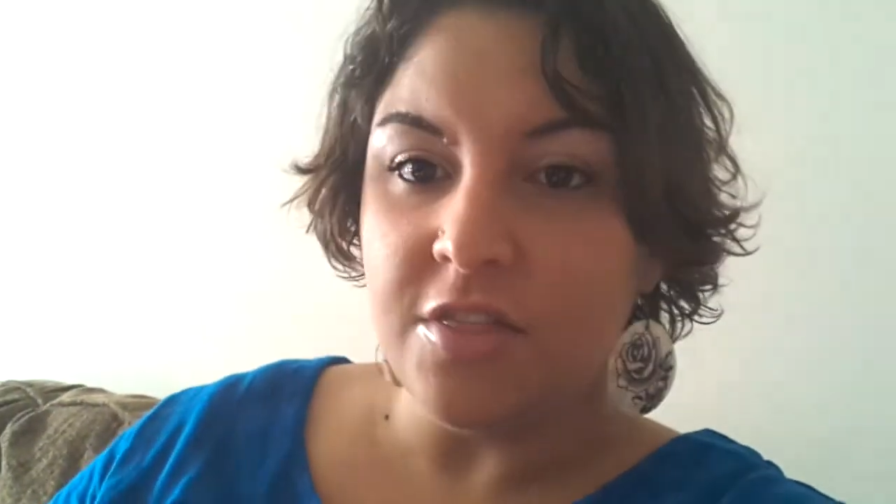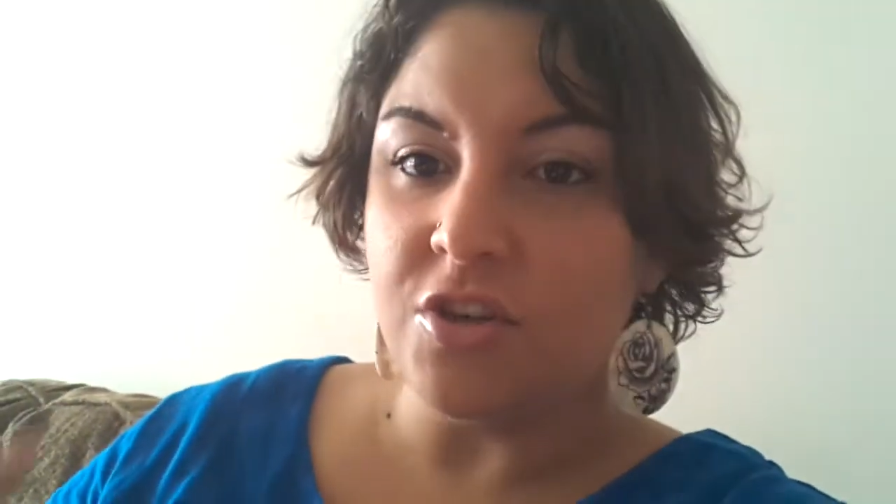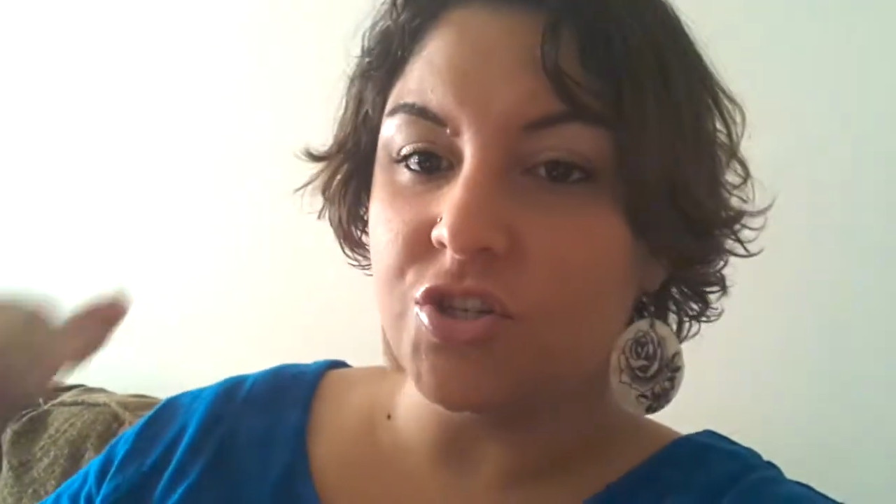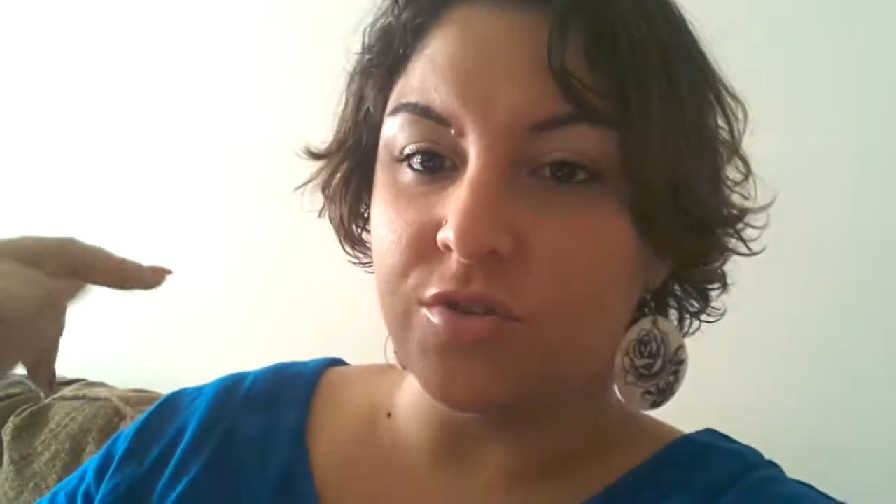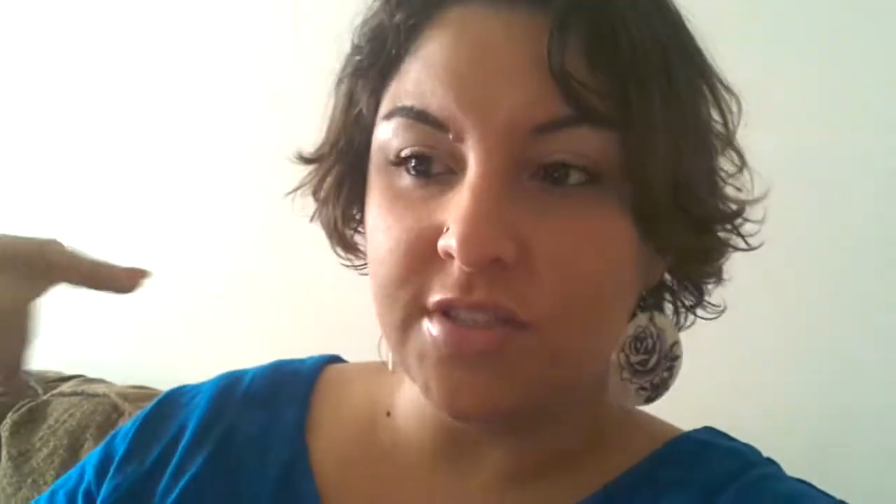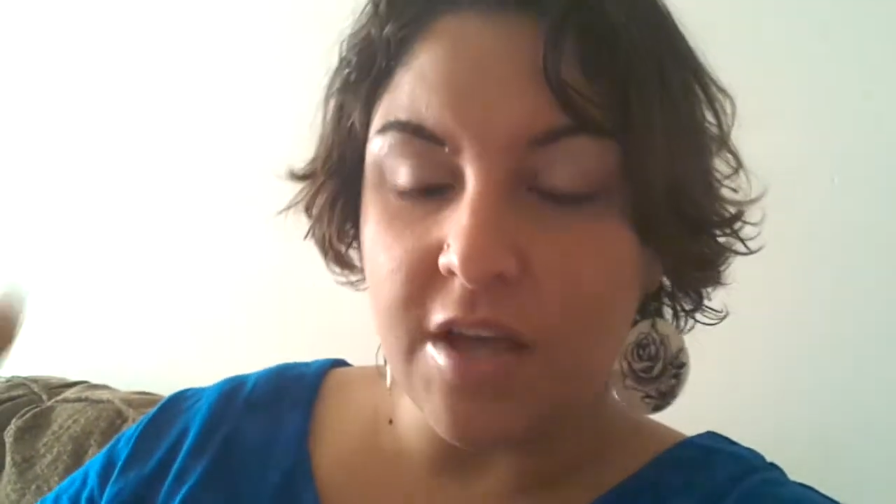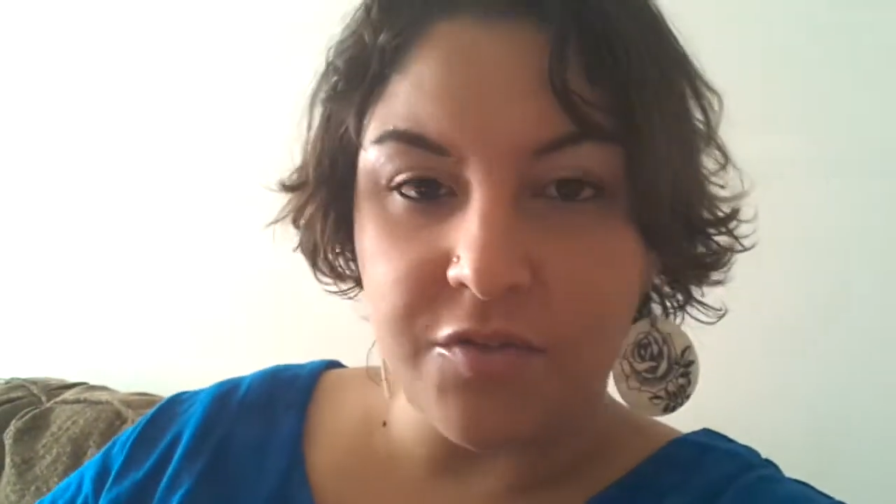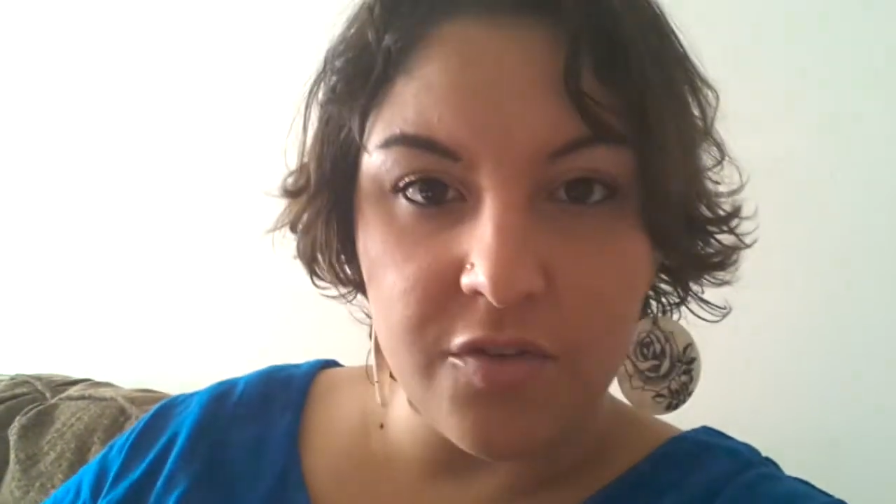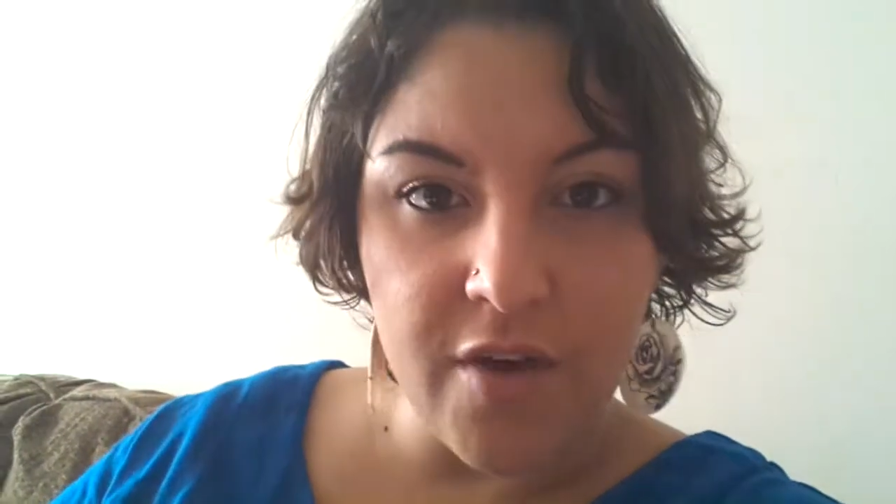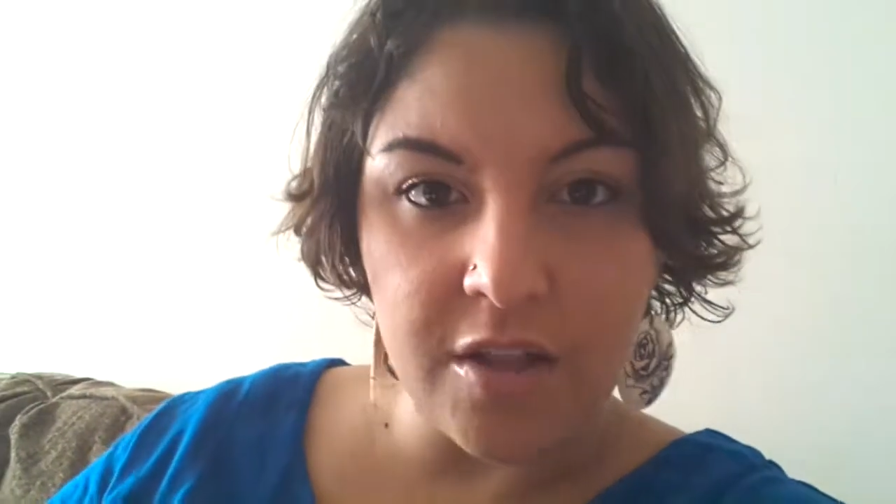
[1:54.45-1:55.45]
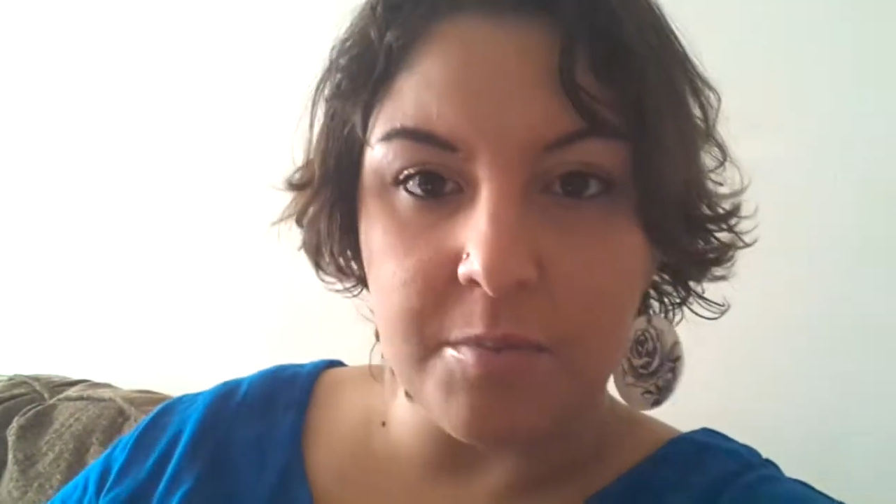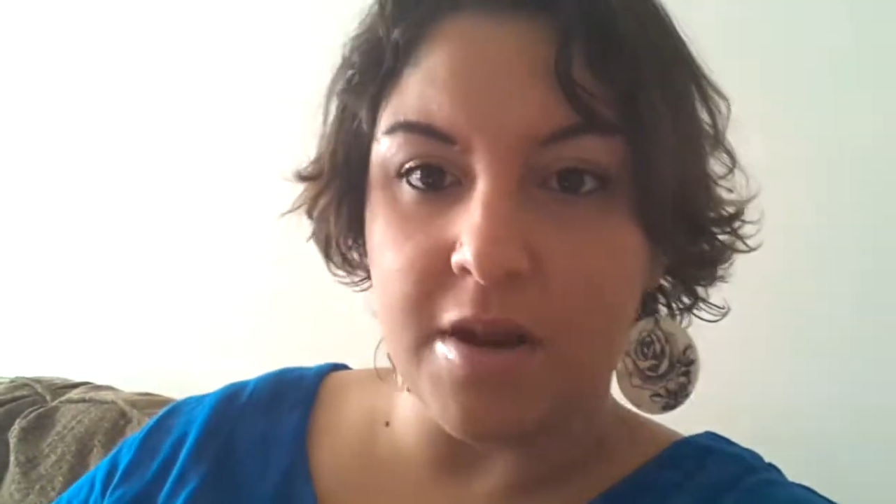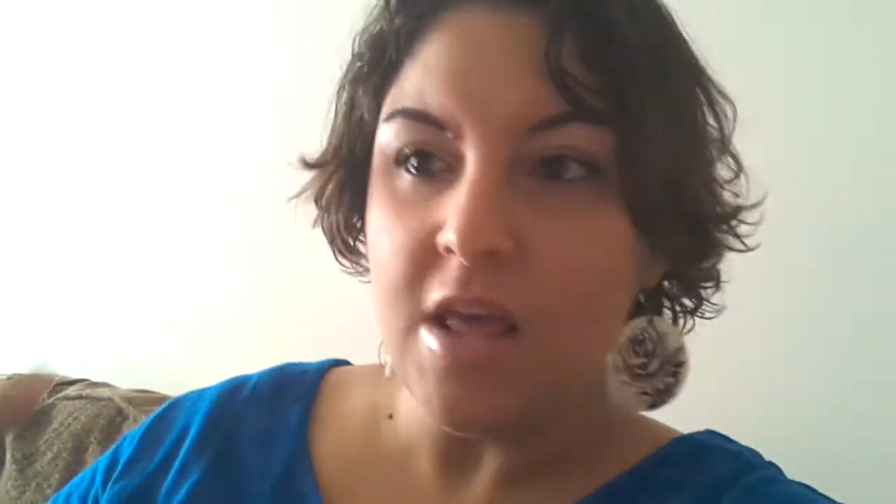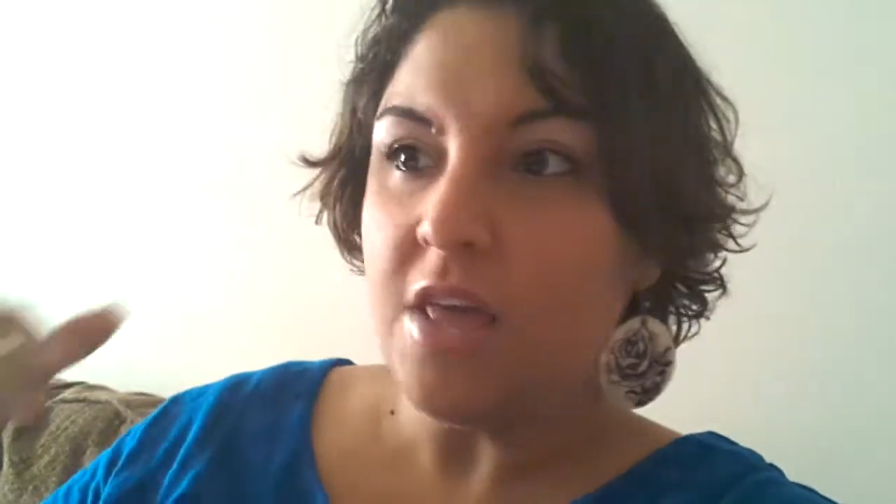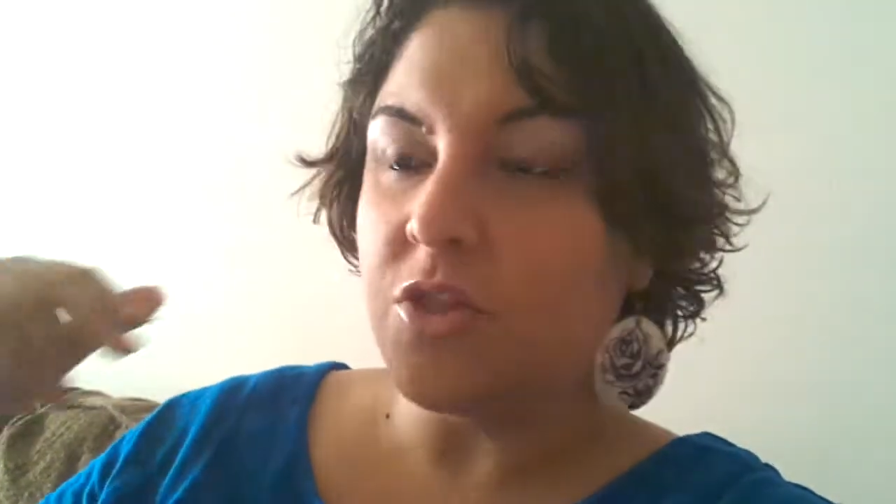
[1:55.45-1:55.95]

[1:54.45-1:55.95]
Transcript: They're still self development.